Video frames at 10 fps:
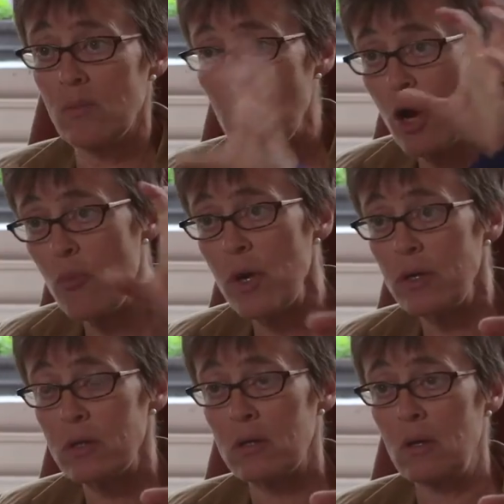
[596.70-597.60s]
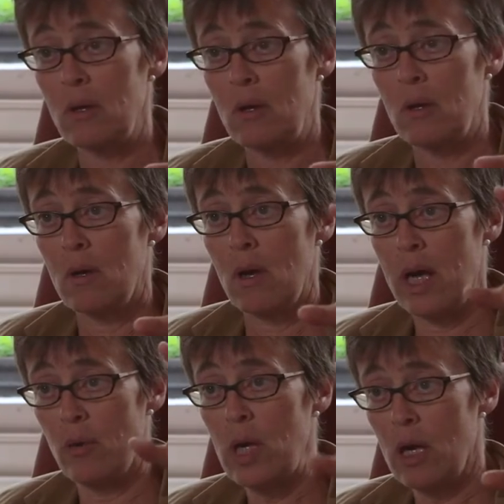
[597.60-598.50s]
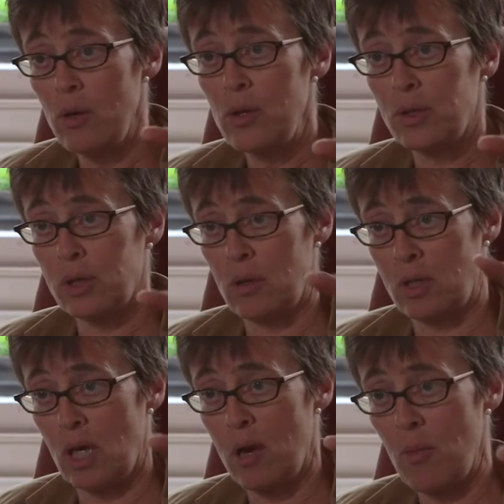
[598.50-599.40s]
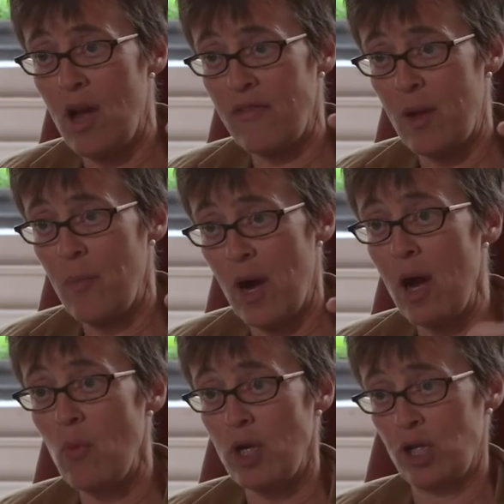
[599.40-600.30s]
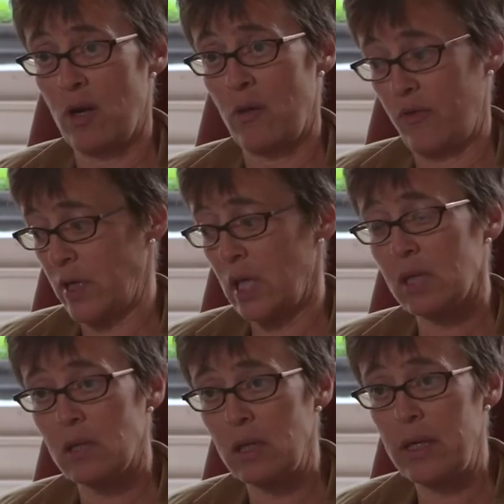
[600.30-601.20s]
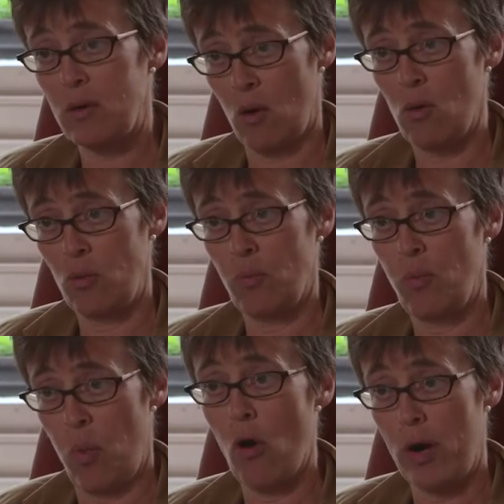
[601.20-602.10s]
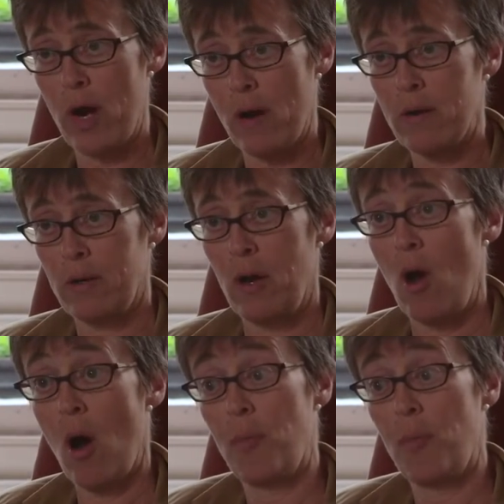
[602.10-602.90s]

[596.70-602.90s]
moment Henry Luce and the Time Life Empire, which are fantastically called Warrior, are